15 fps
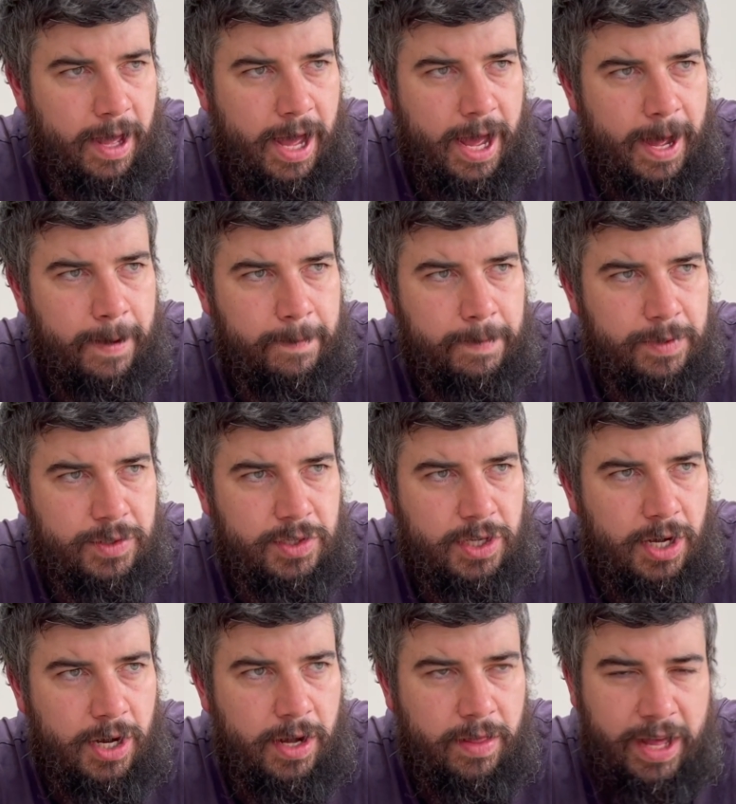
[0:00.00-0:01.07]

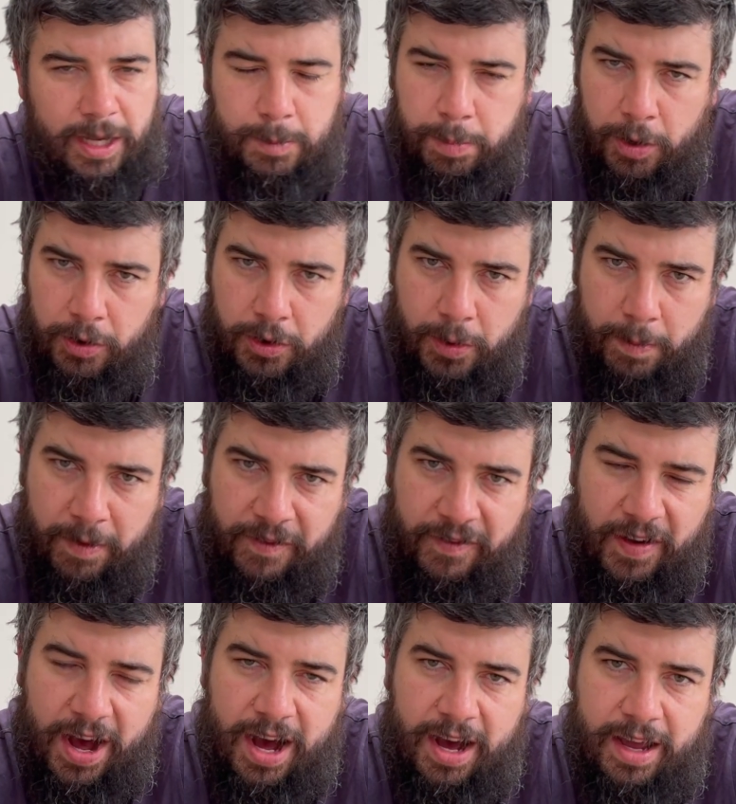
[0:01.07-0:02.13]
So that's point number
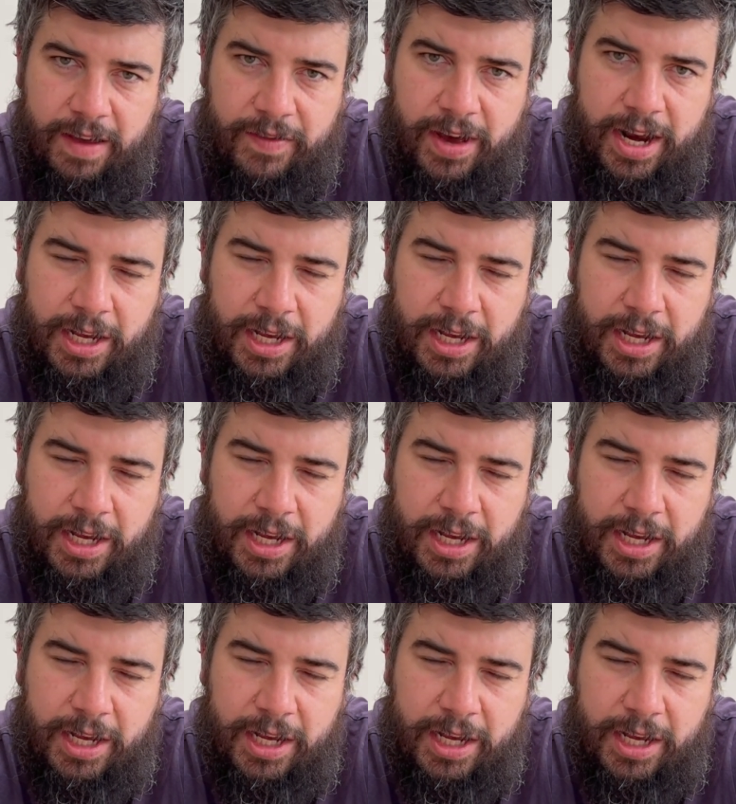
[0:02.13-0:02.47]
5,